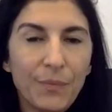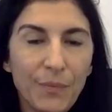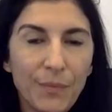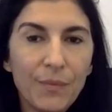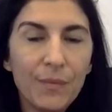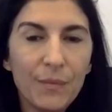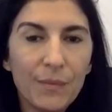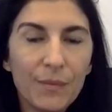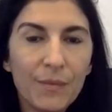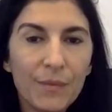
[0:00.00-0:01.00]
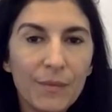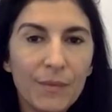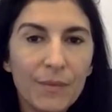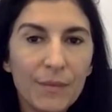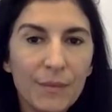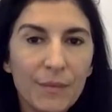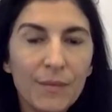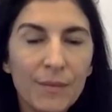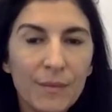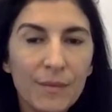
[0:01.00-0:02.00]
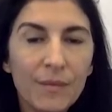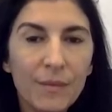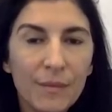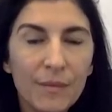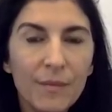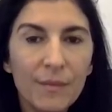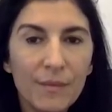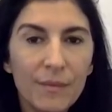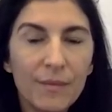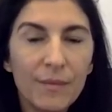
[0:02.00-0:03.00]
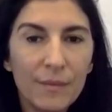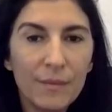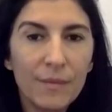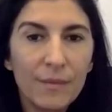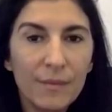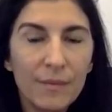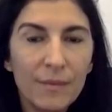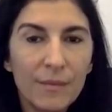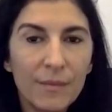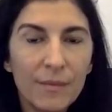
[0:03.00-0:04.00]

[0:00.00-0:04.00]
No words are spoken by the person on screen.